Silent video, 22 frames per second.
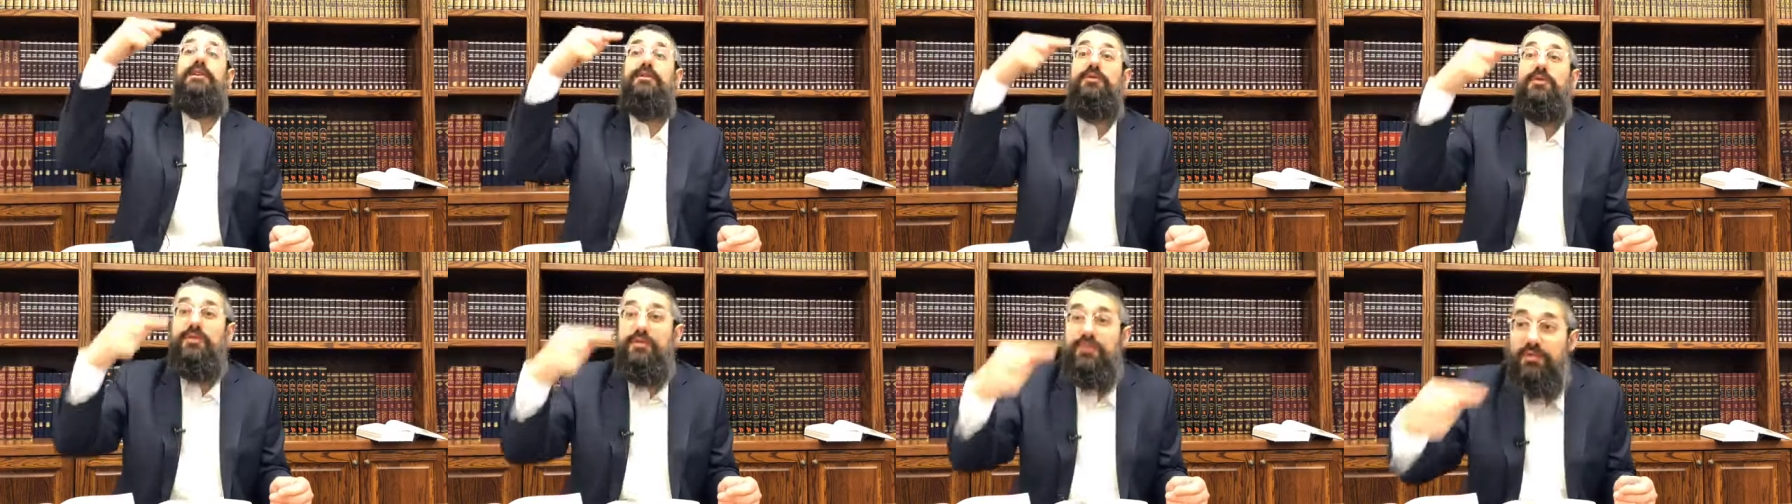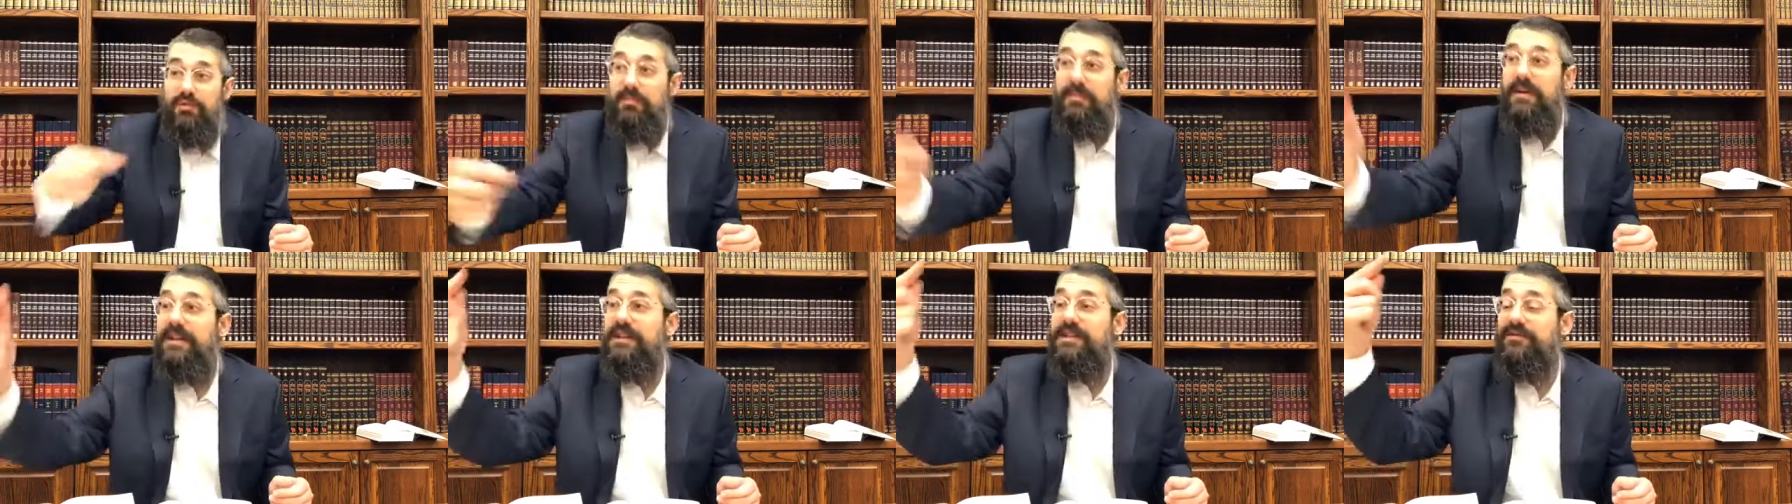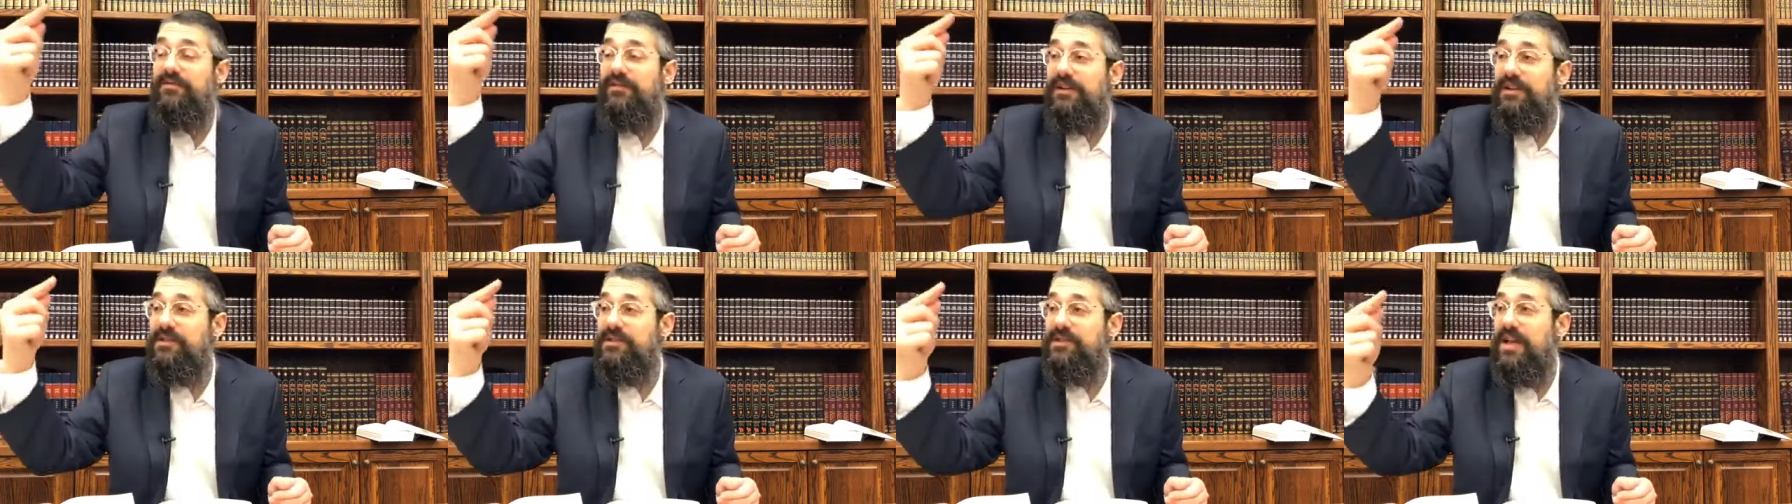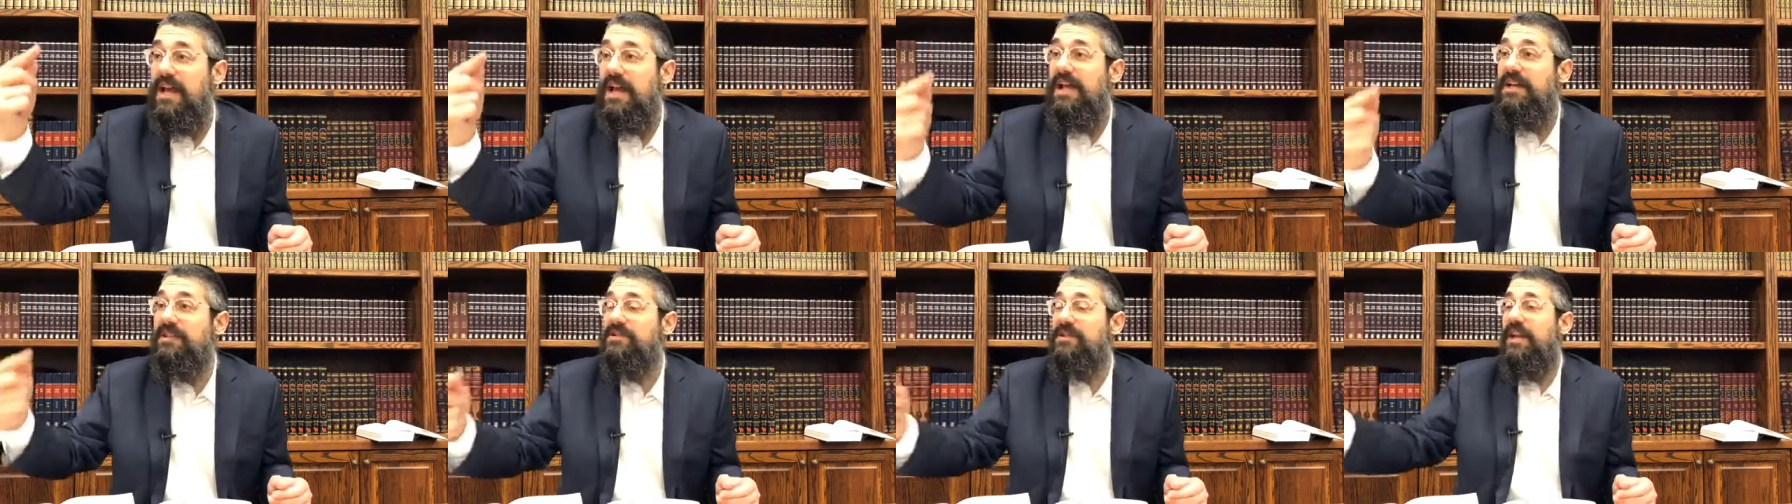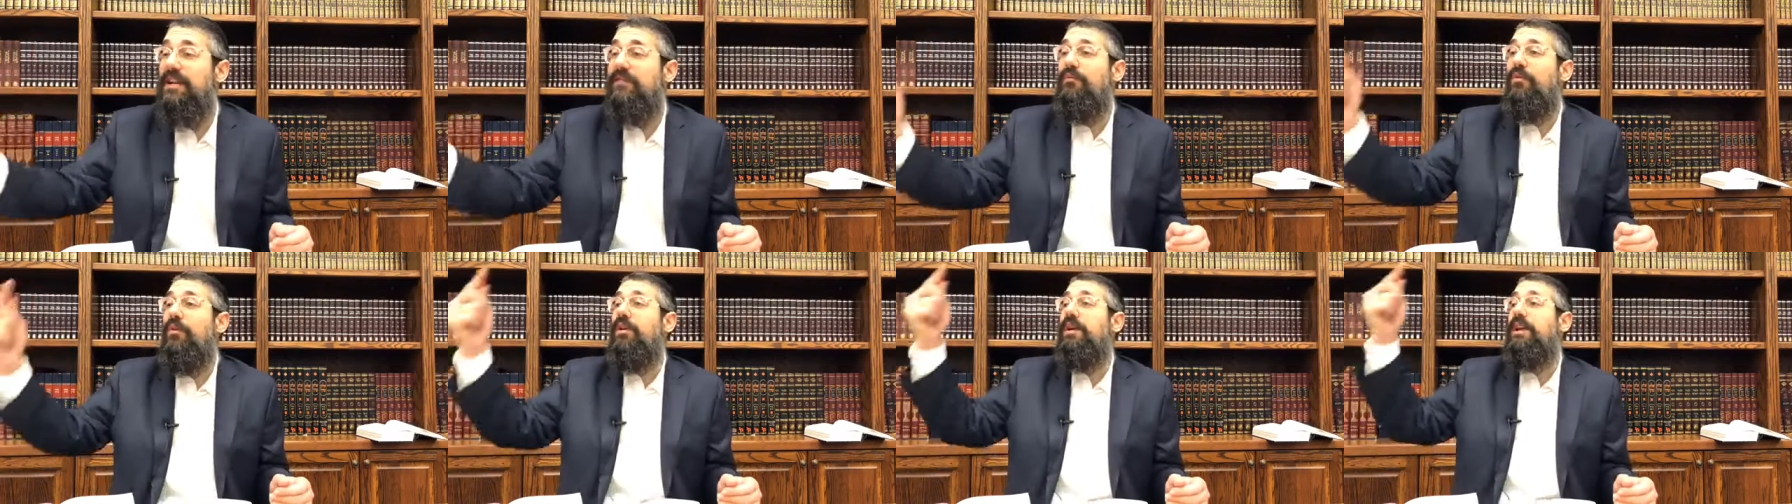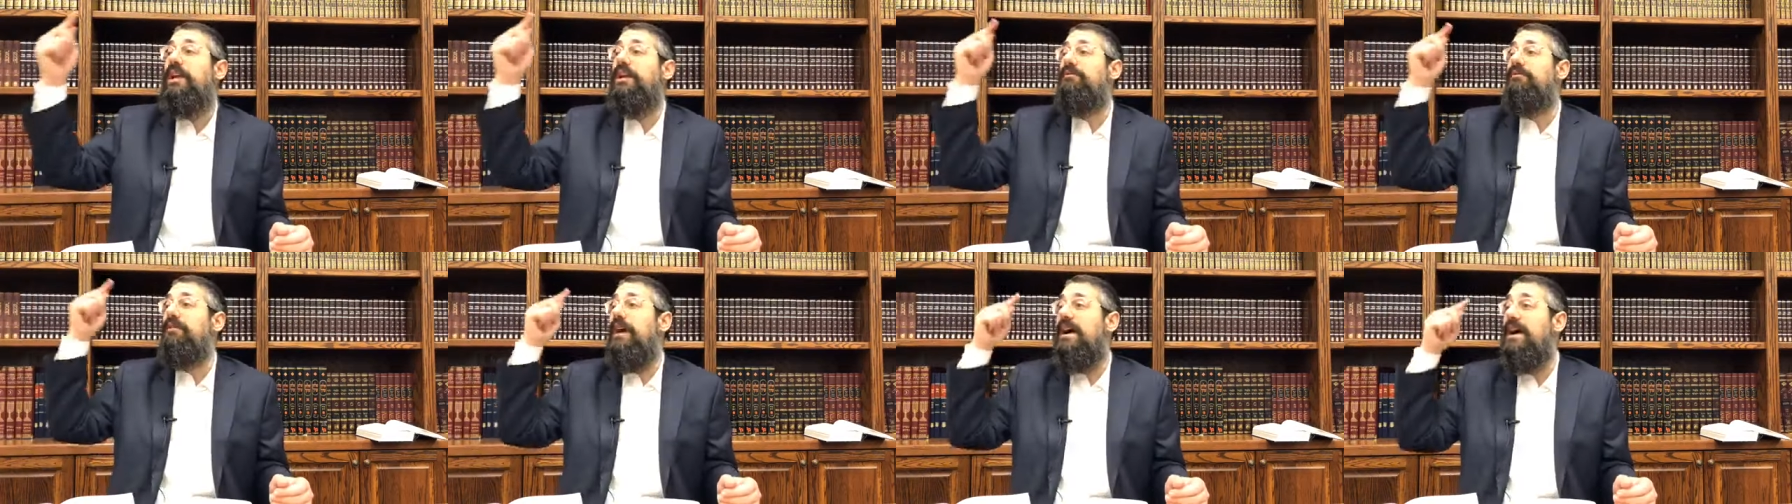to do mitzvahs, instead of
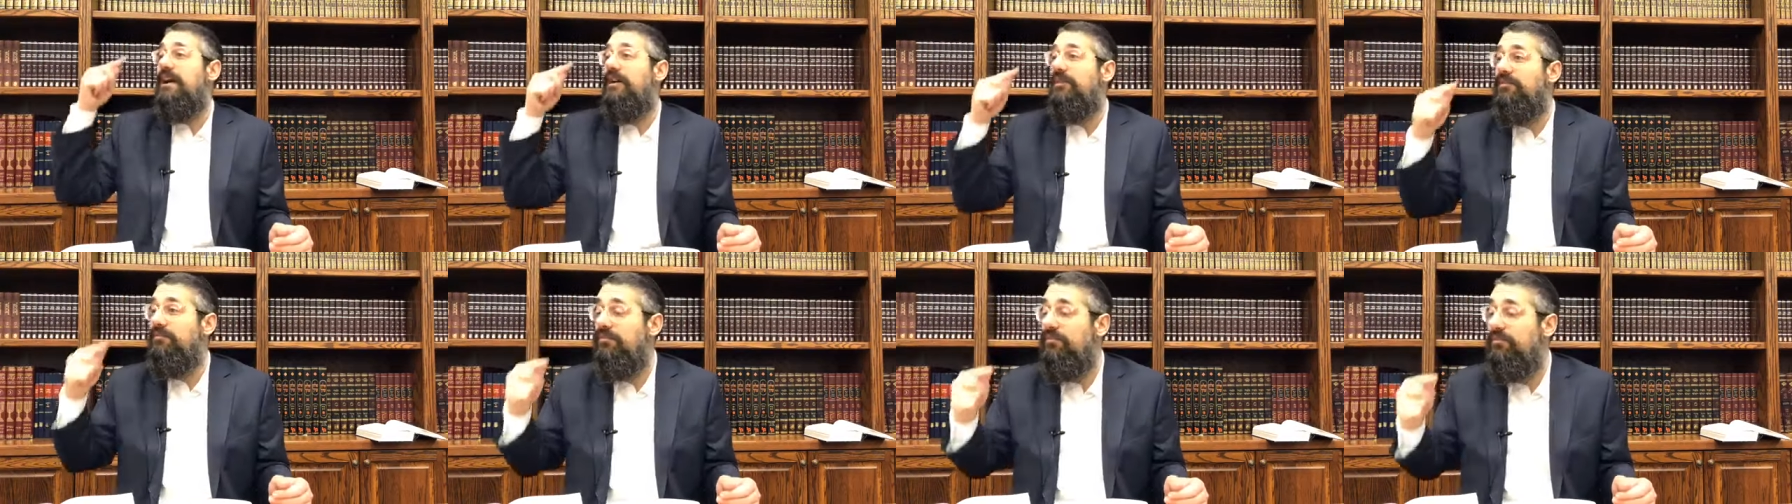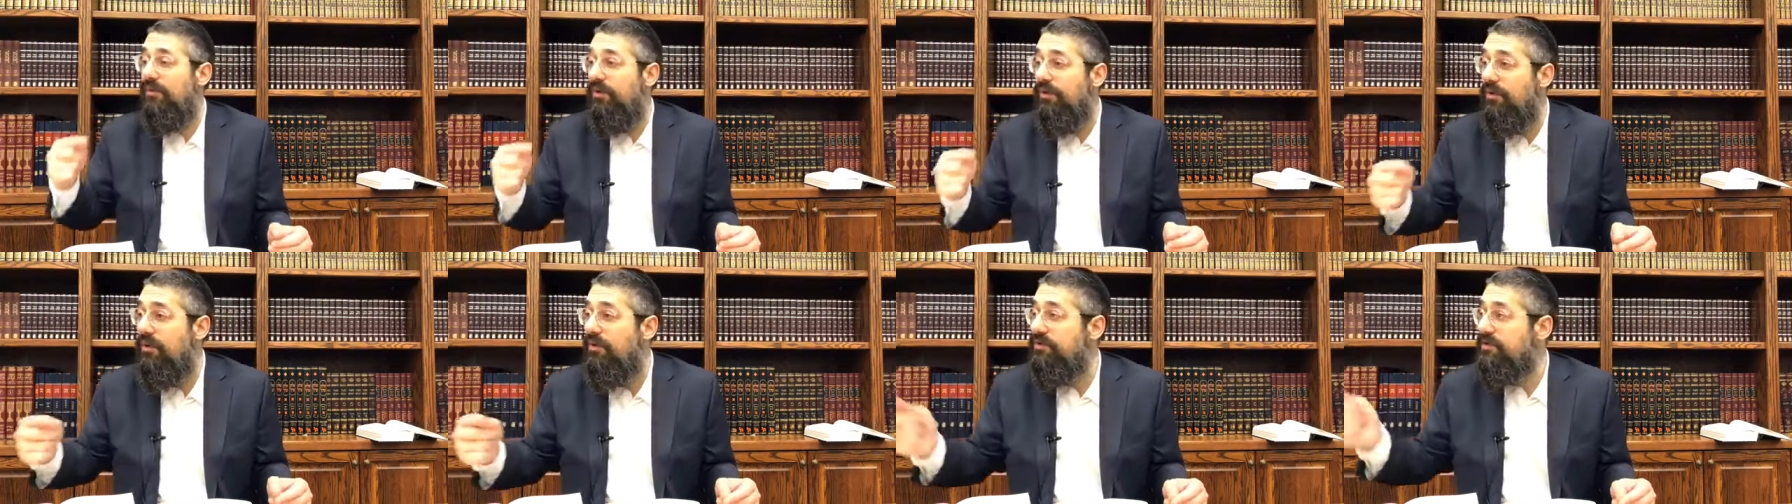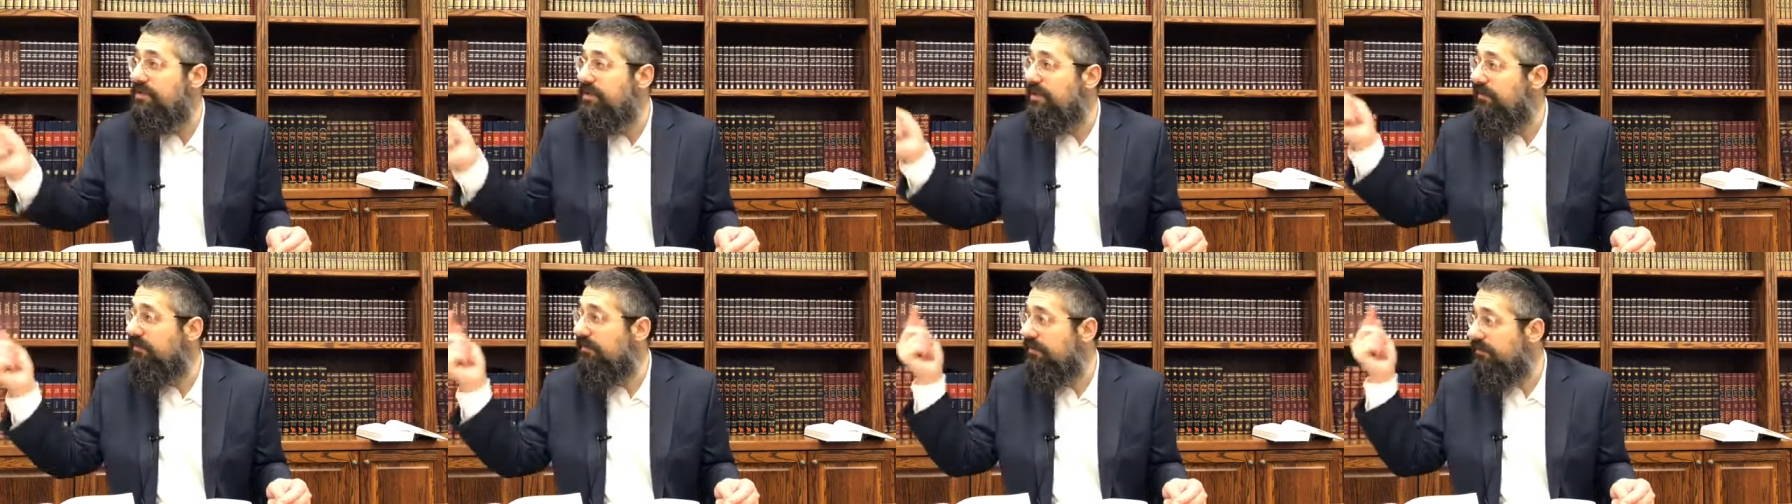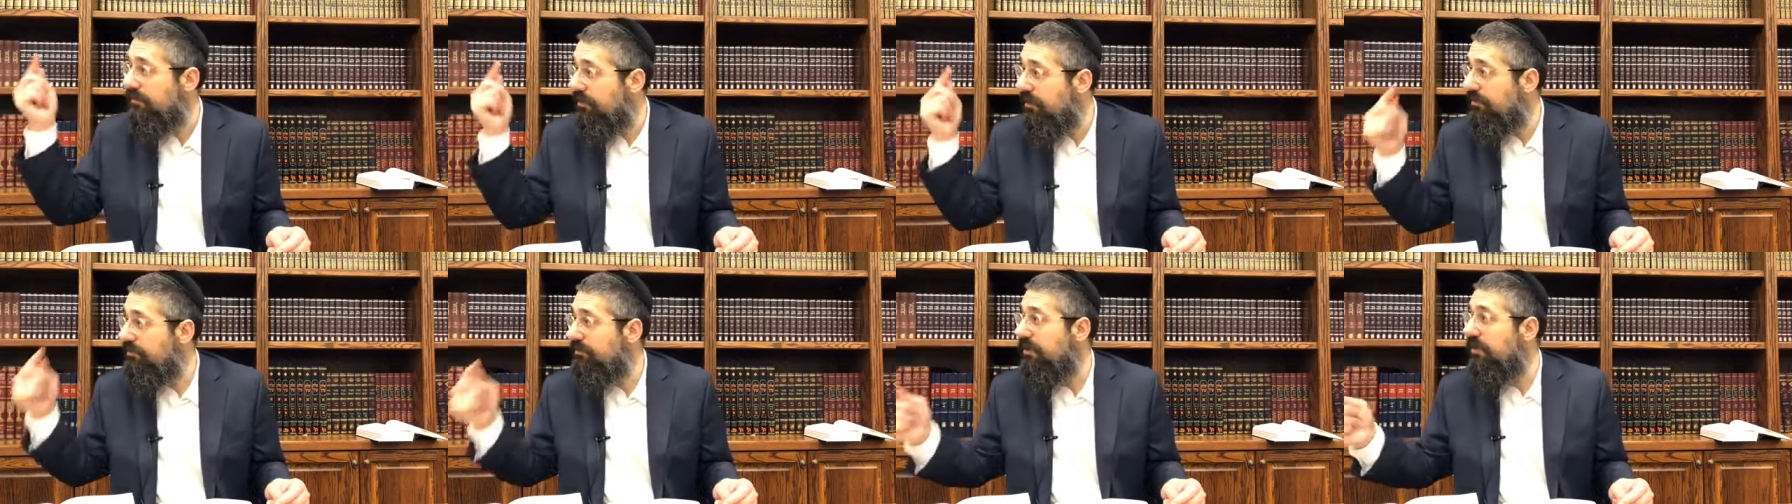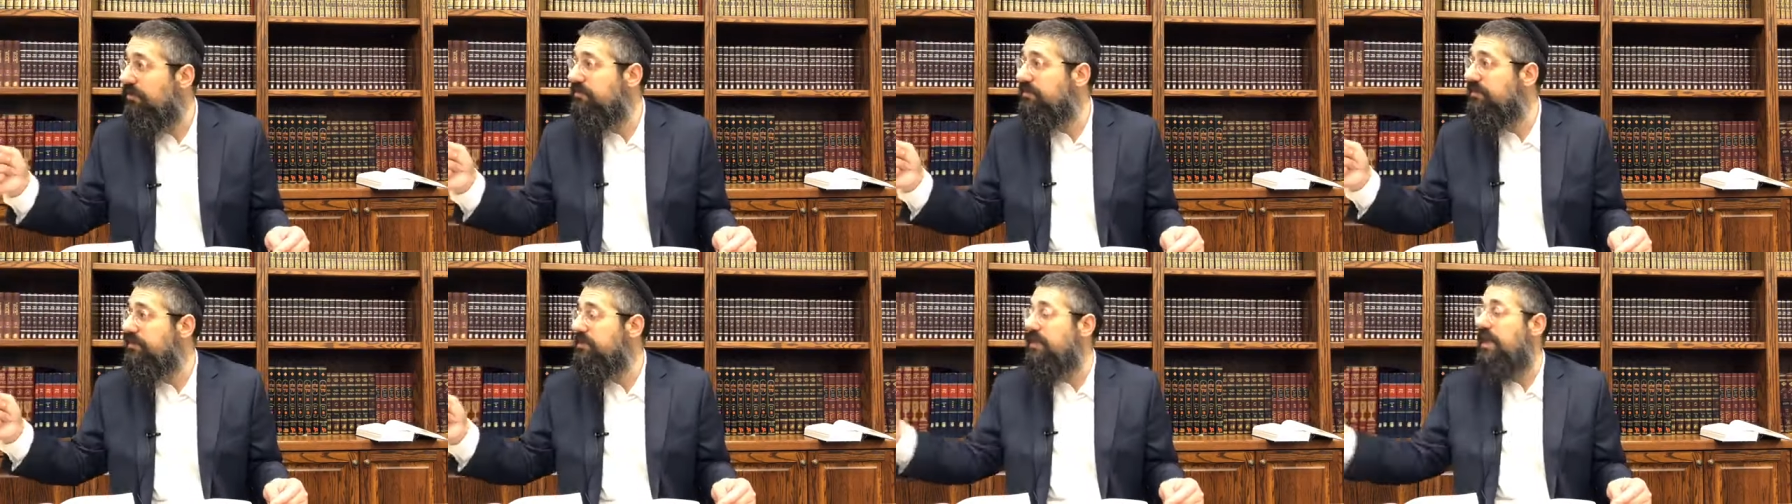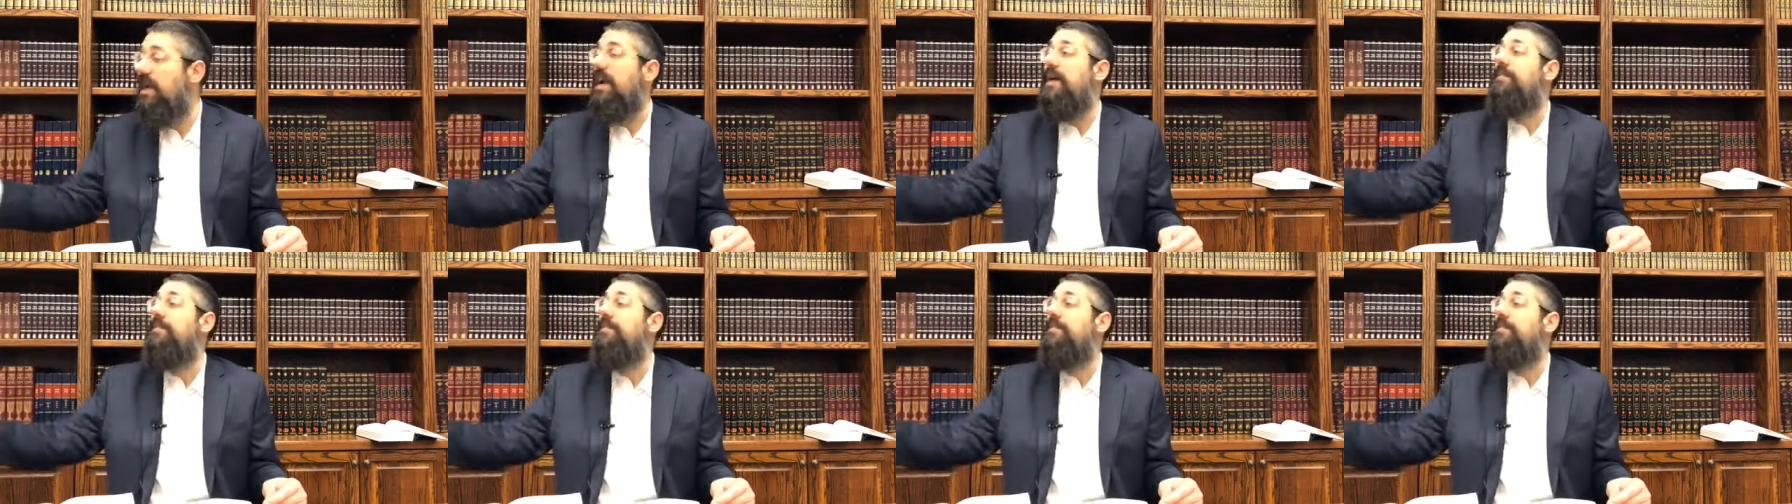walking around morose and with a long nose and saying,